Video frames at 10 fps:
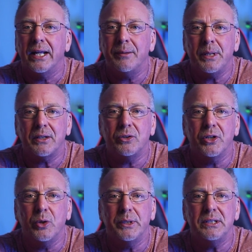And I'm not going to
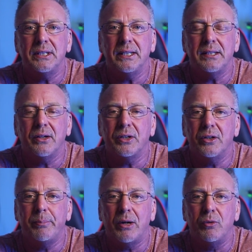go into detail here
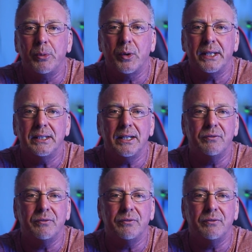about remote ID.